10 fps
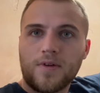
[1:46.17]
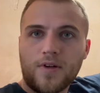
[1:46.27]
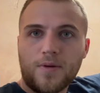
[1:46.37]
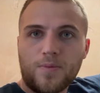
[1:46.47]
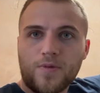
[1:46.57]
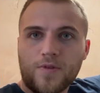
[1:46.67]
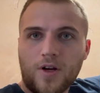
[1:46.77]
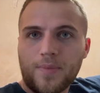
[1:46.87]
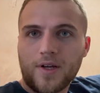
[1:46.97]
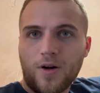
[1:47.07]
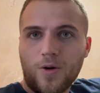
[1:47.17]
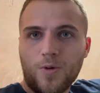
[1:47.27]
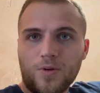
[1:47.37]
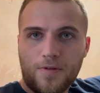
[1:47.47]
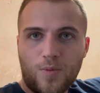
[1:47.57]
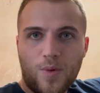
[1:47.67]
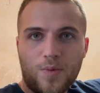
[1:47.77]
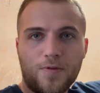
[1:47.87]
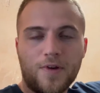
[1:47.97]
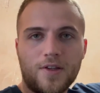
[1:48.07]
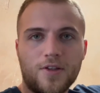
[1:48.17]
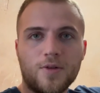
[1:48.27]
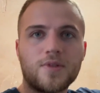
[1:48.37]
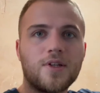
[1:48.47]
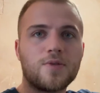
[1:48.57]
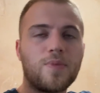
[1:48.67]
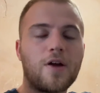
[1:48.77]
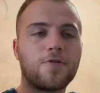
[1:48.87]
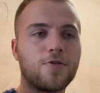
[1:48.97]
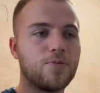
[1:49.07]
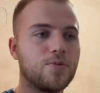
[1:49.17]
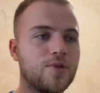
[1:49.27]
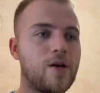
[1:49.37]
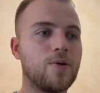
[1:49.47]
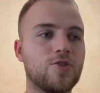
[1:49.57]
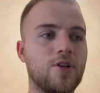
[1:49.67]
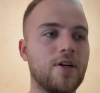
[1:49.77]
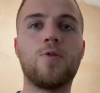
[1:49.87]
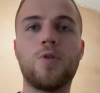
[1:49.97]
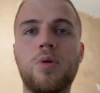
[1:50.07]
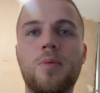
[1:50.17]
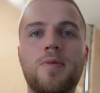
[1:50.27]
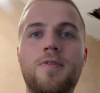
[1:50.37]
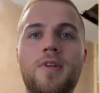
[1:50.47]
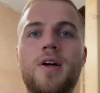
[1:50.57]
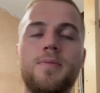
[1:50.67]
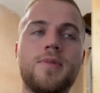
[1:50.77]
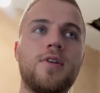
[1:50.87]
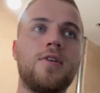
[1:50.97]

We've got a big hole from when we fitted the upstairs bathroom shower tray, all the plumbing for that, so